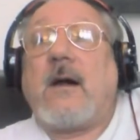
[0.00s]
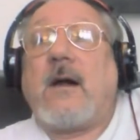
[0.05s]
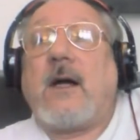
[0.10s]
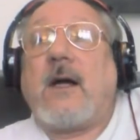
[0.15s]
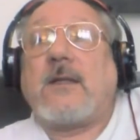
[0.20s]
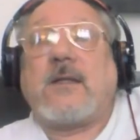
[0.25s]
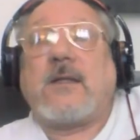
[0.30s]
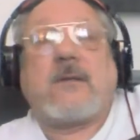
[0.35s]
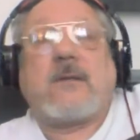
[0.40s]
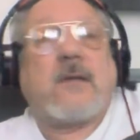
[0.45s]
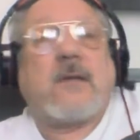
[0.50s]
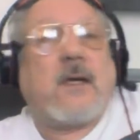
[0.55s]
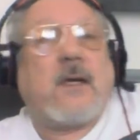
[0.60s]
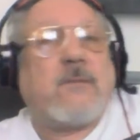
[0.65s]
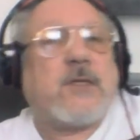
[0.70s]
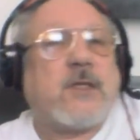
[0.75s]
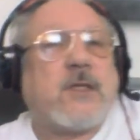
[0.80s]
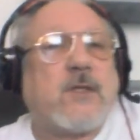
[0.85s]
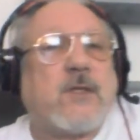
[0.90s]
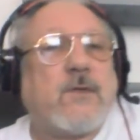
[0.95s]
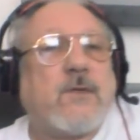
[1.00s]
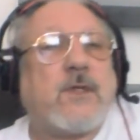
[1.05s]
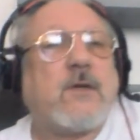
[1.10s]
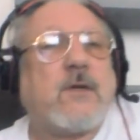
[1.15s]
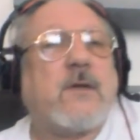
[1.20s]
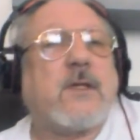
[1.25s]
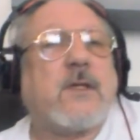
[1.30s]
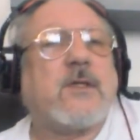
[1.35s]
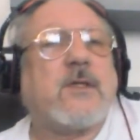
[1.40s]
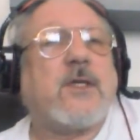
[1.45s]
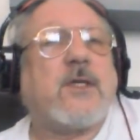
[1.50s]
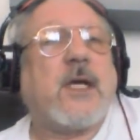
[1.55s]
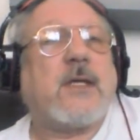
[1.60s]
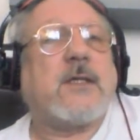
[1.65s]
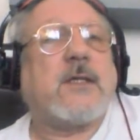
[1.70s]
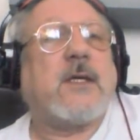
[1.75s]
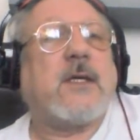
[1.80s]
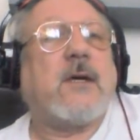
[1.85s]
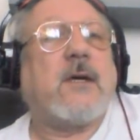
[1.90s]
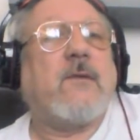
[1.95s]
I must just switch on the
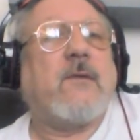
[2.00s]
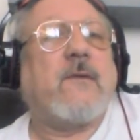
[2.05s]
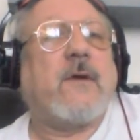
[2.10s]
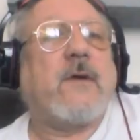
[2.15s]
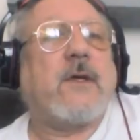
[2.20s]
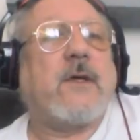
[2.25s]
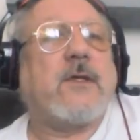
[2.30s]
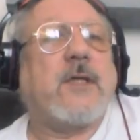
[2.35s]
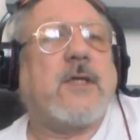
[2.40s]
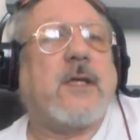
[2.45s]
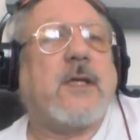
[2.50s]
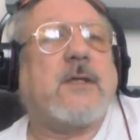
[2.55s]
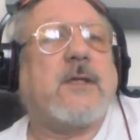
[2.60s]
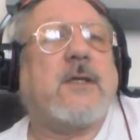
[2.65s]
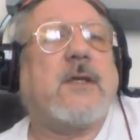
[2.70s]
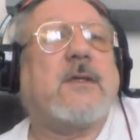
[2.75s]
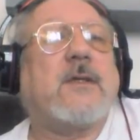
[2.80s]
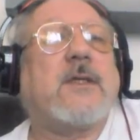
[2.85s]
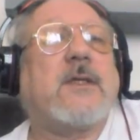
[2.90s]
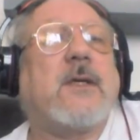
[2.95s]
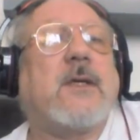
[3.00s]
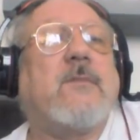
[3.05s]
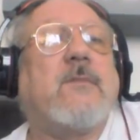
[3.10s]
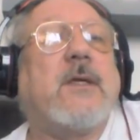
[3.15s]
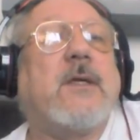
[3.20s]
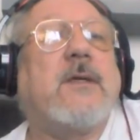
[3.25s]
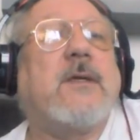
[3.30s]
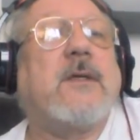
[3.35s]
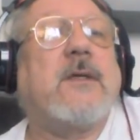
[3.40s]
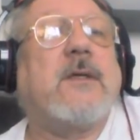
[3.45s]
chat here. We've got a chat here, and somebody